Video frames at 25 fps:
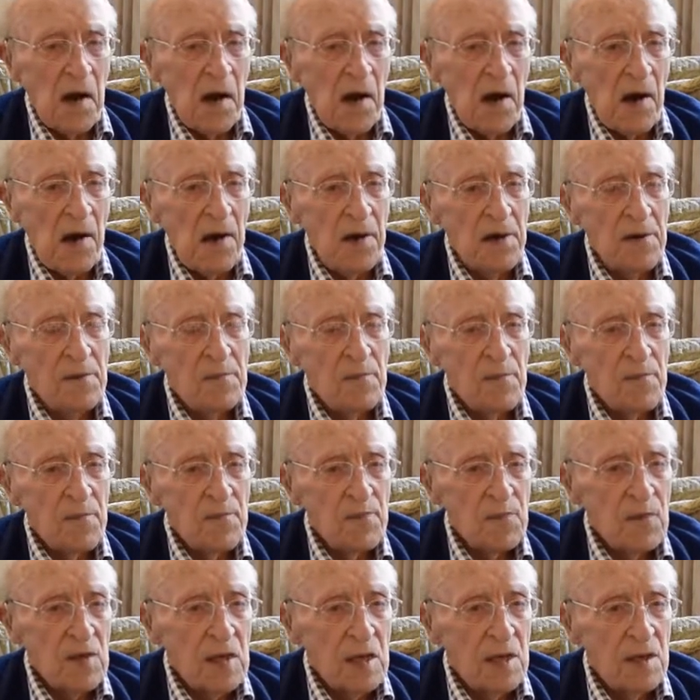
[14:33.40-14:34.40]
Um,
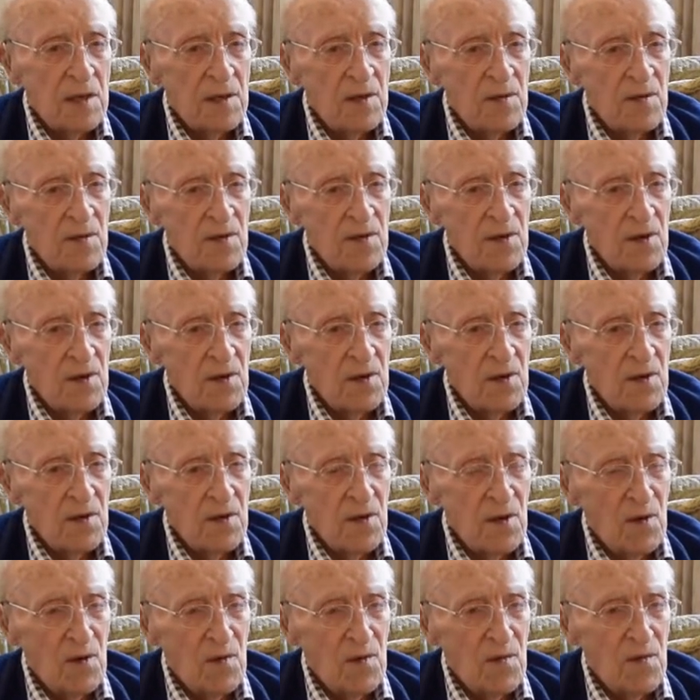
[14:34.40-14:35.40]

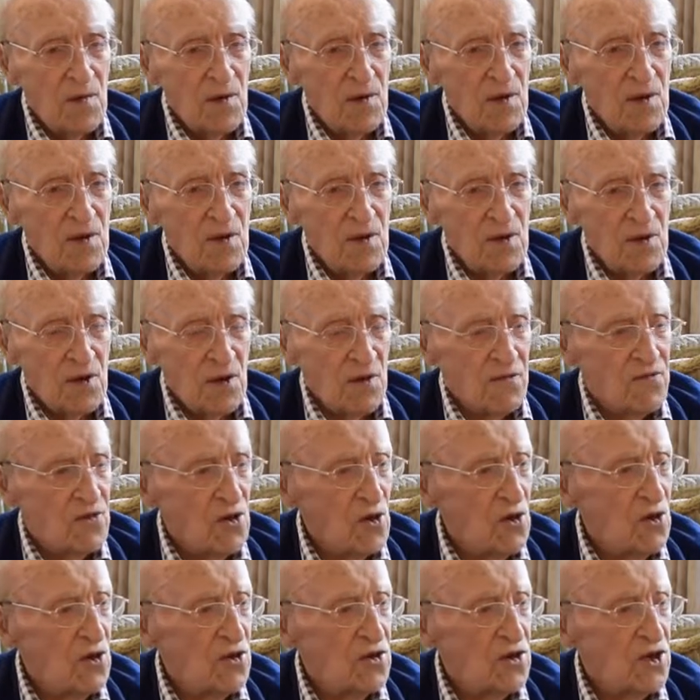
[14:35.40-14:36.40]
there, were a
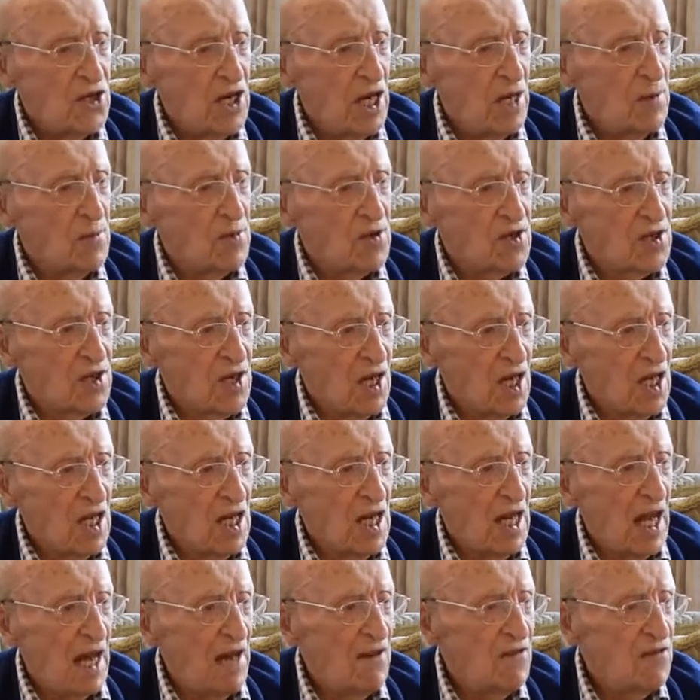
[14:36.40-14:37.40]
few ships still
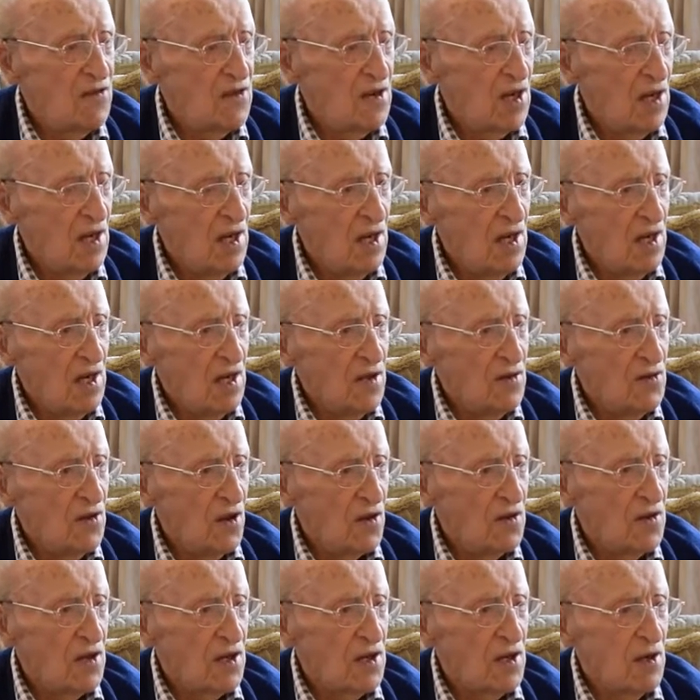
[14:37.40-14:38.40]
left
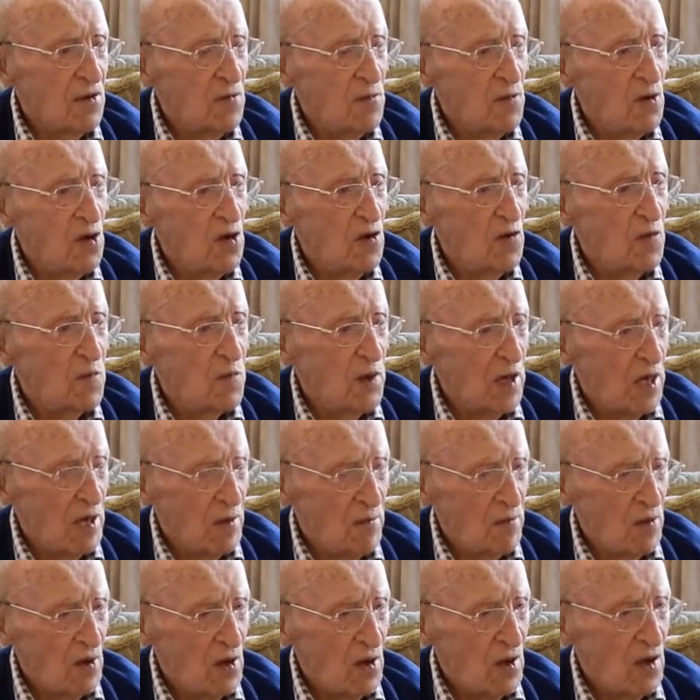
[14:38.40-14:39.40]
that they could move
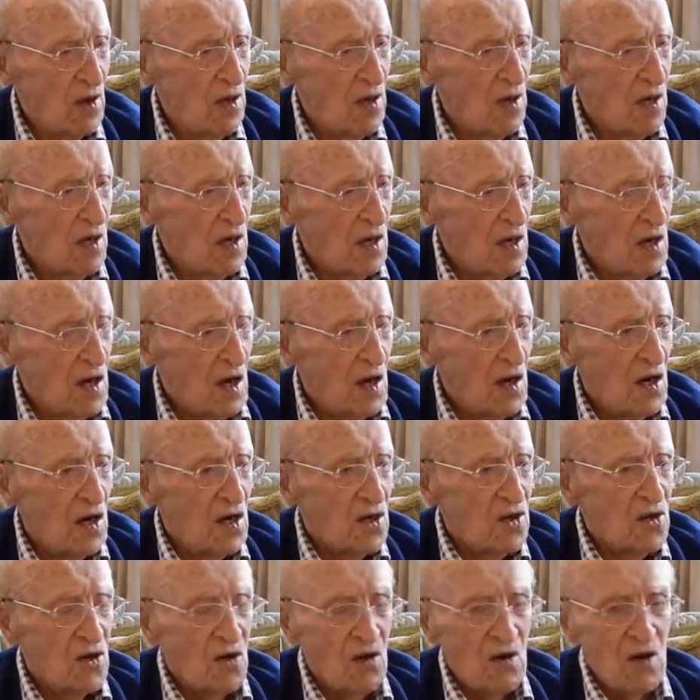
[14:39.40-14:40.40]
people.
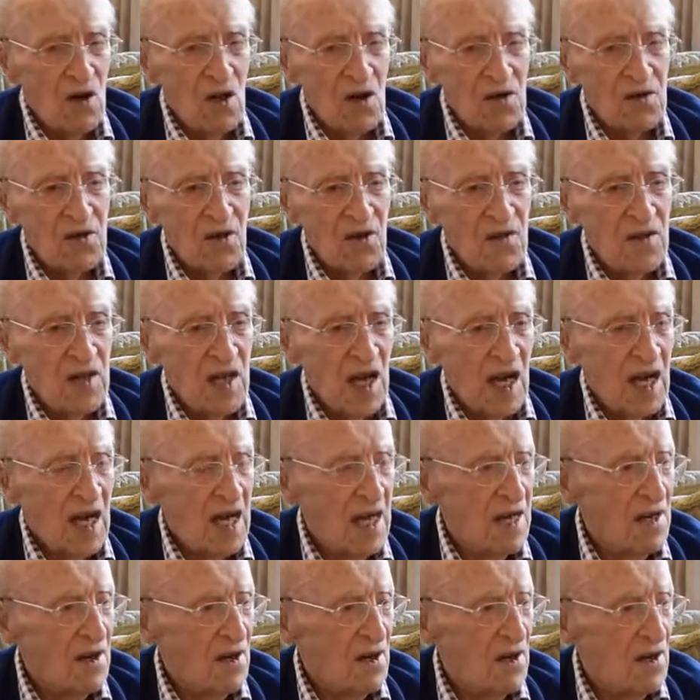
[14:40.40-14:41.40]
So a lot of the
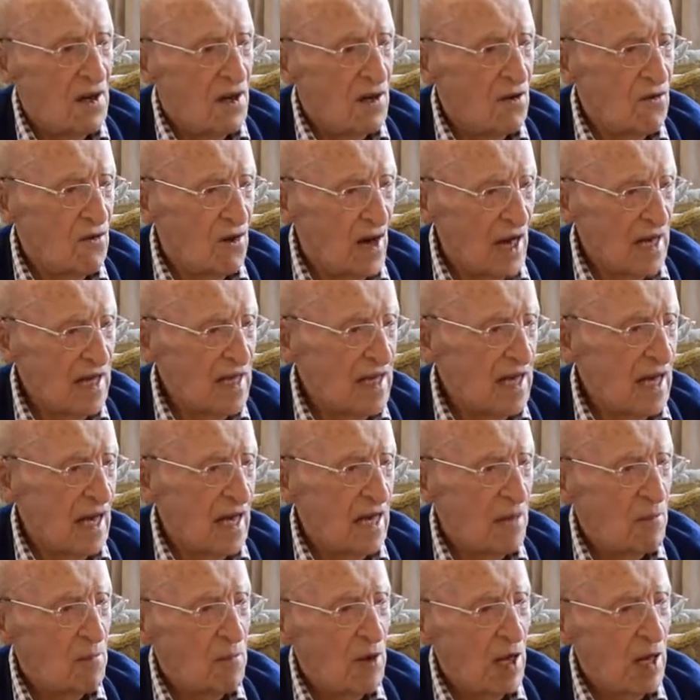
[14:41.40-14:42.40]
higher
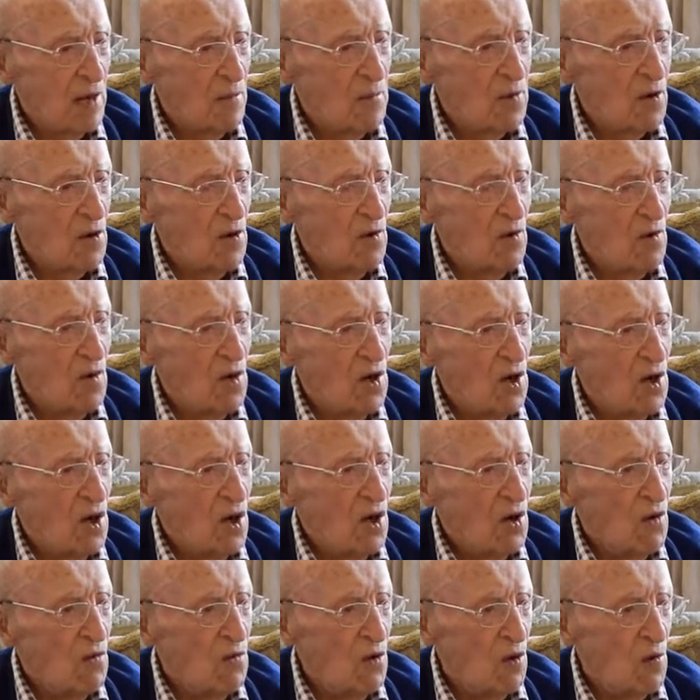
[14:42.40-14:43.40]
ranking people
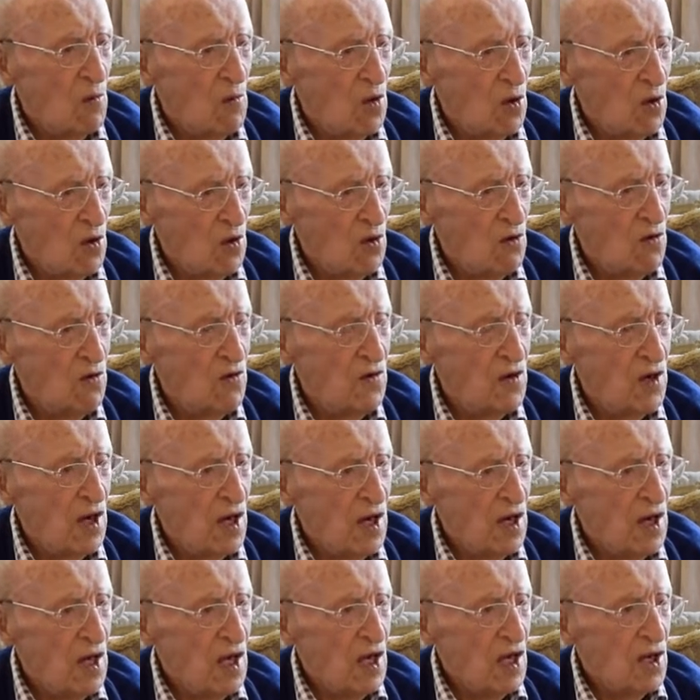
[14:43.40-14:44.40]
were moved
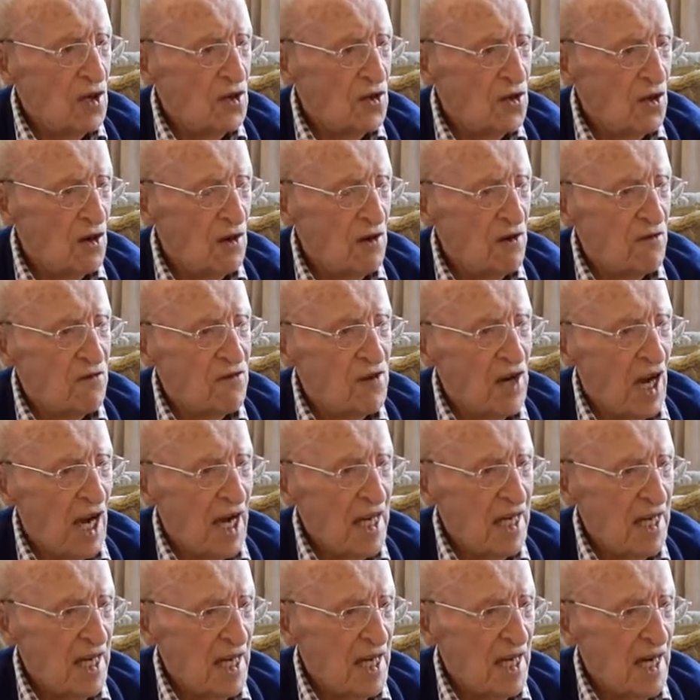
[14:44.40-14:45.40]
during
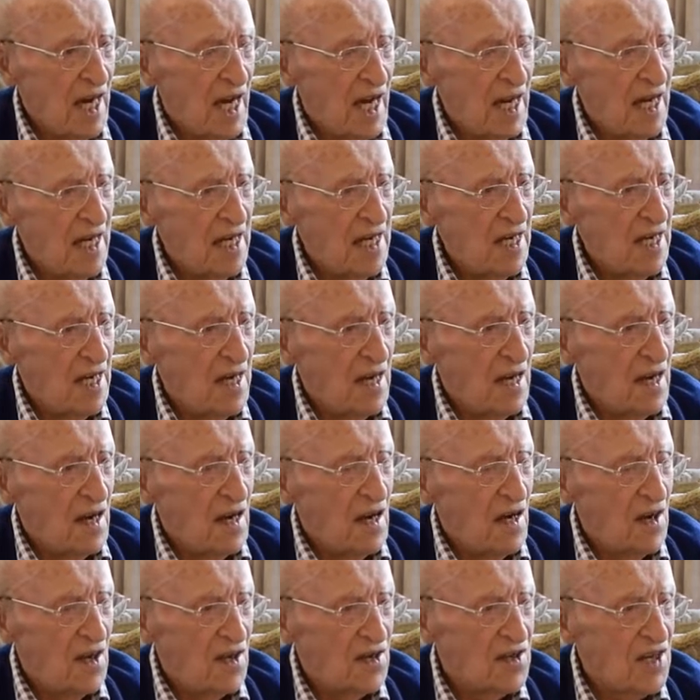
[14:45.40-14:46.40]
Friday night,
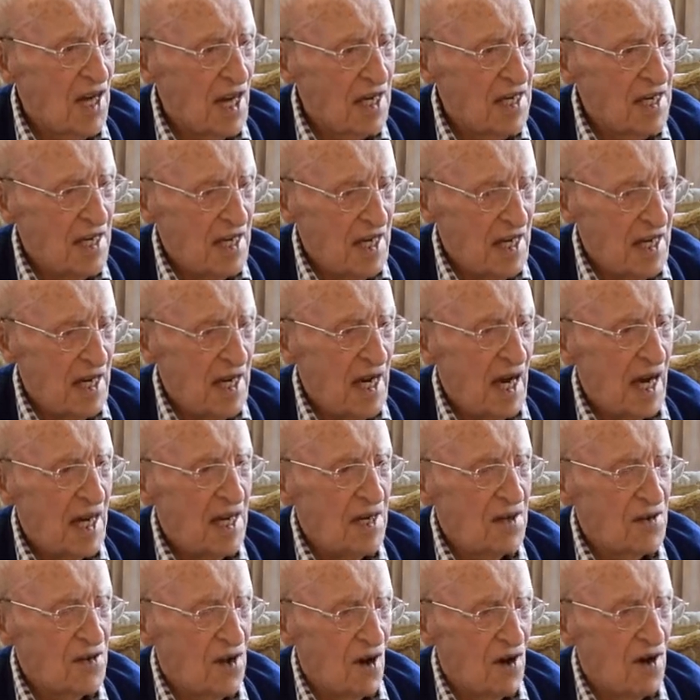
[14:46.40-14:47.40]
uh, Saturday
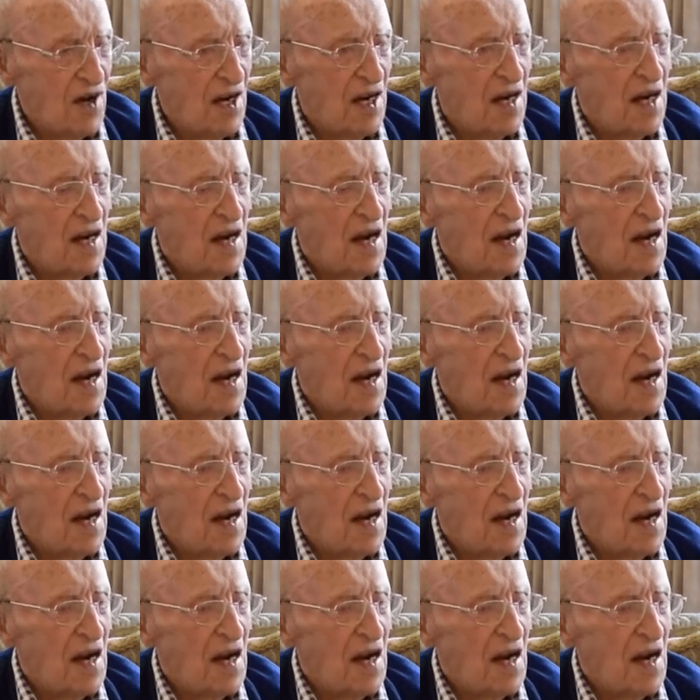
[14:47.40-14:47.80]
night, sorry.